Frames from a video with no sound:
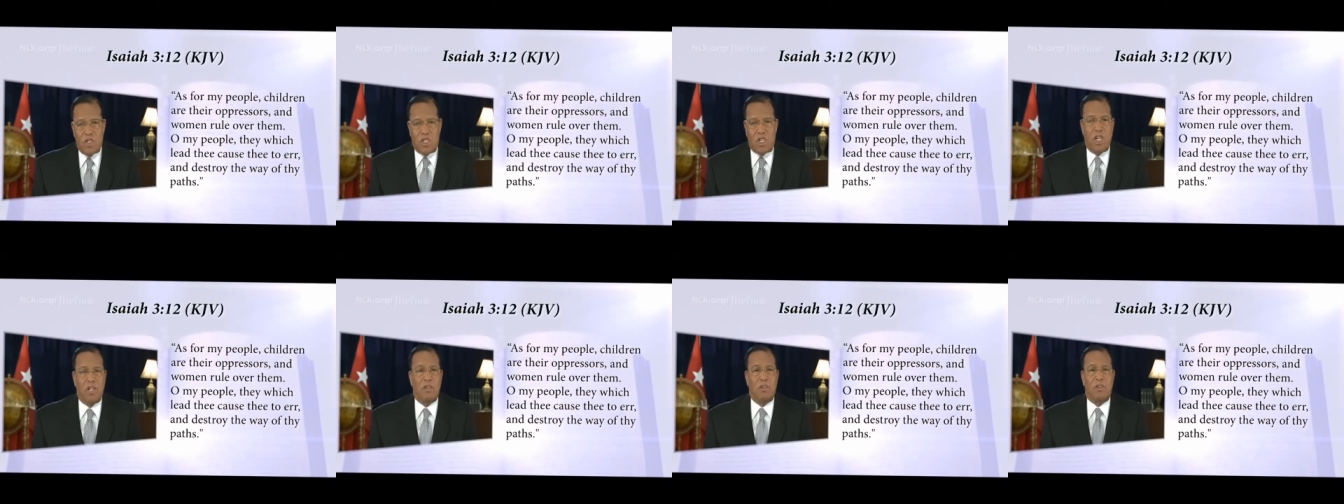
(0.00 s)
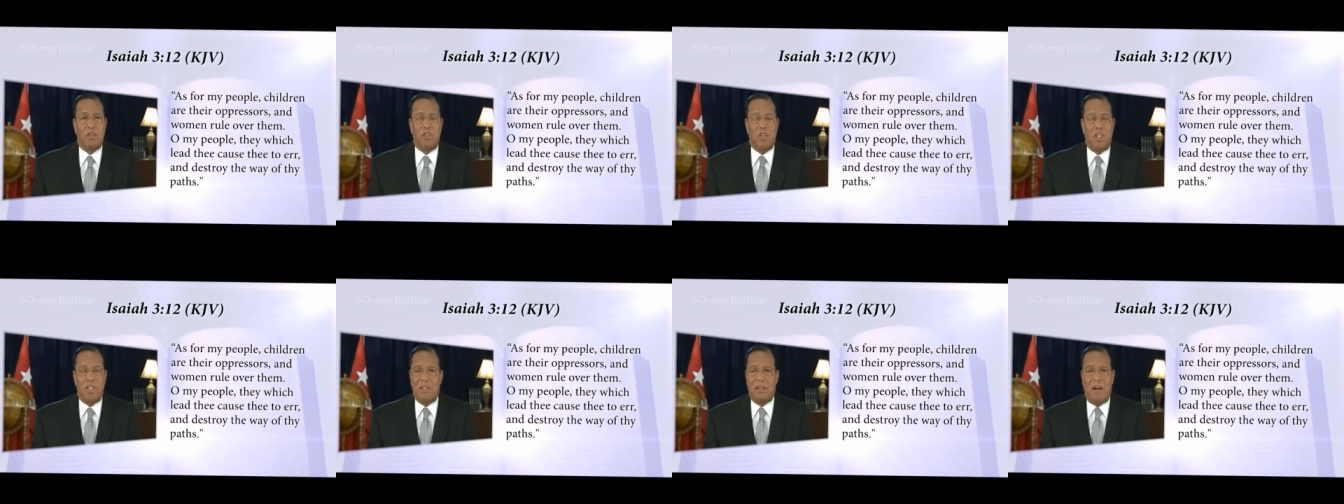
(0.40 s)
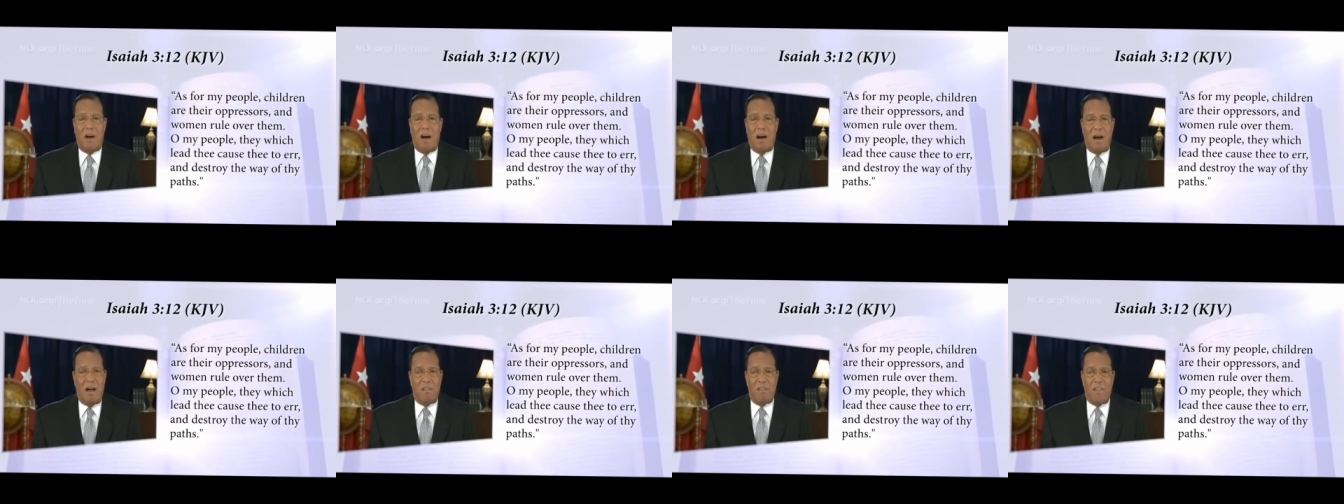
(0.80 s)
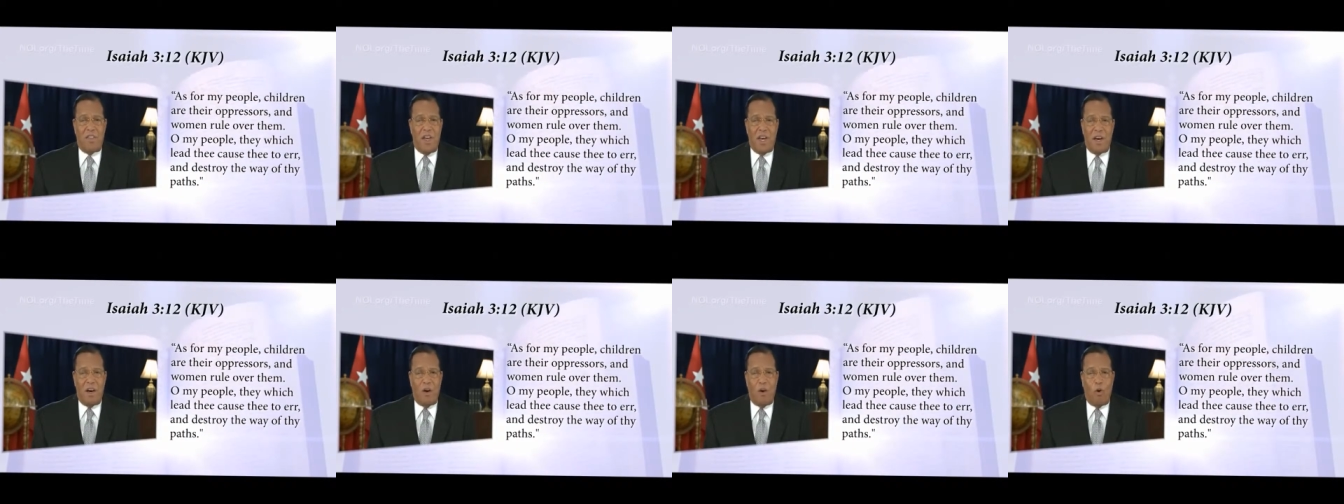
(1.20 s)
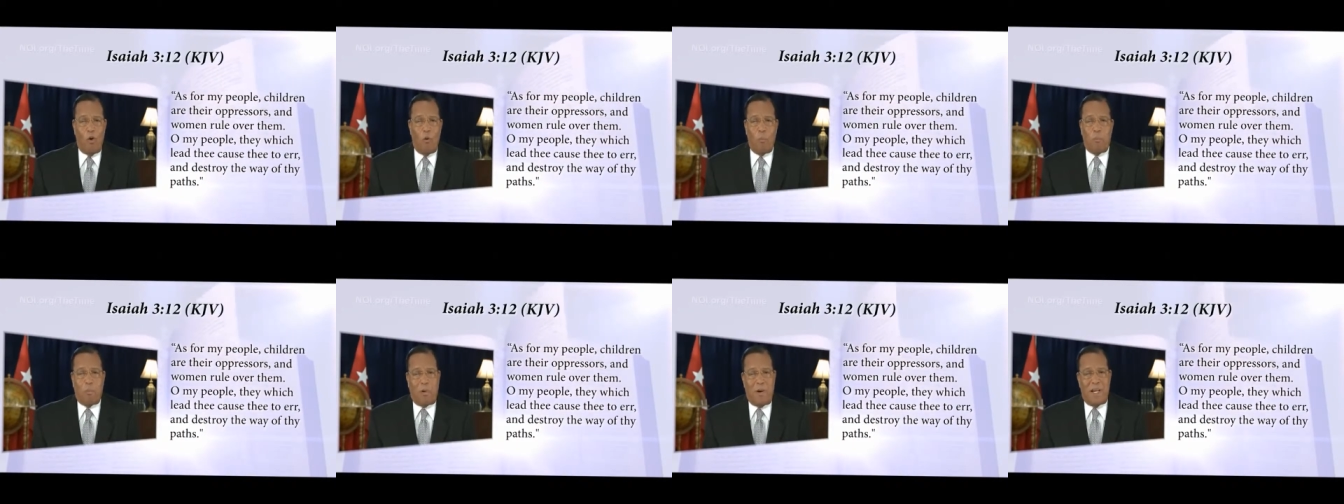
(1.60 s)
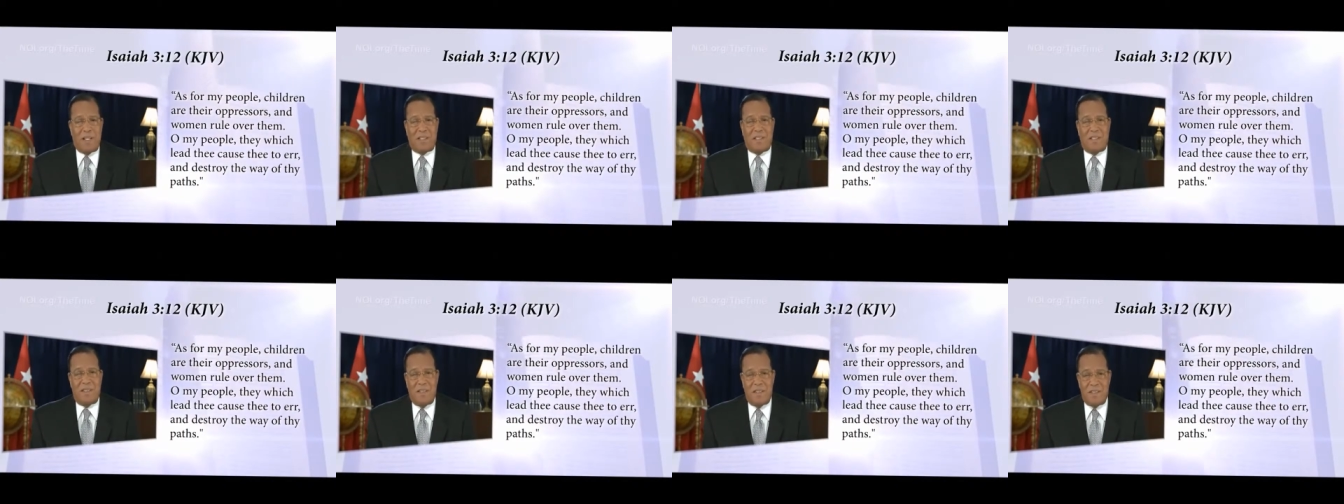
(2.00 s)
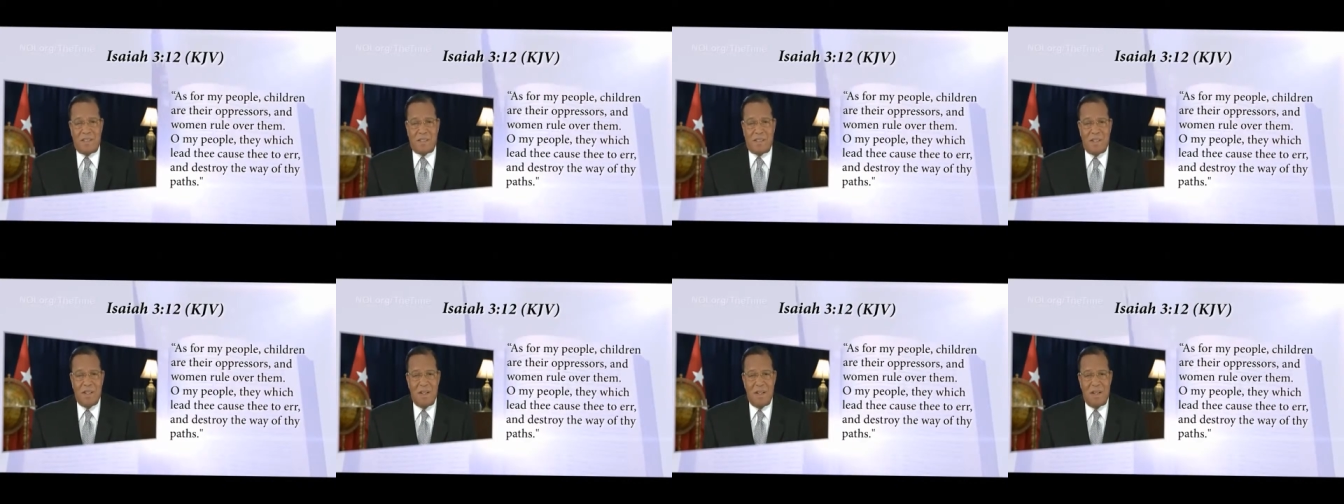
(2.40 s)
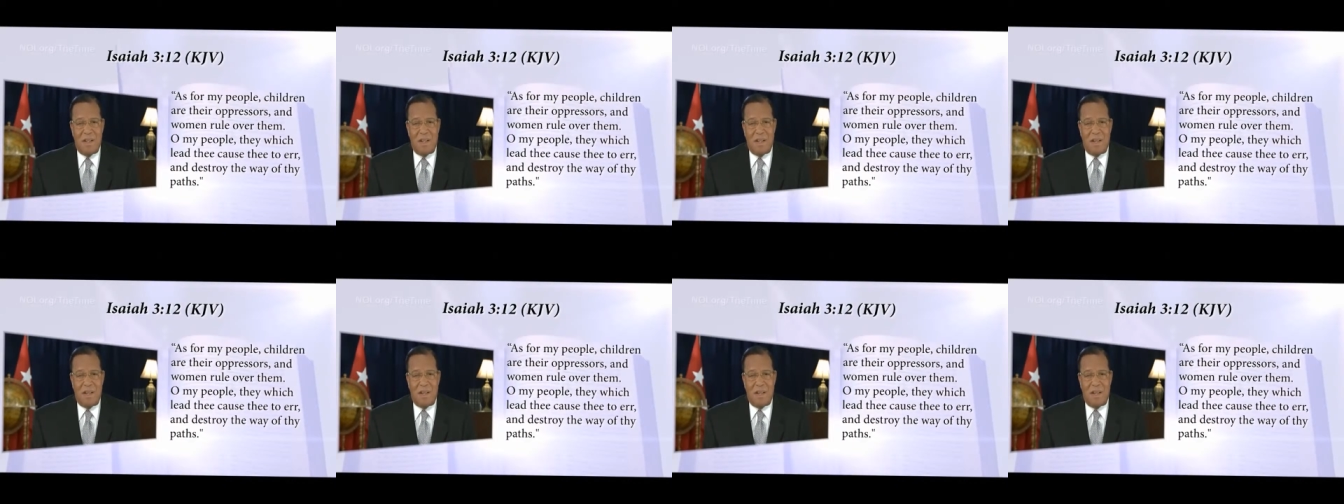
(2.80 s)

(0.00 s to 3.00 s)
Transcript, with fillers: children are their oppressors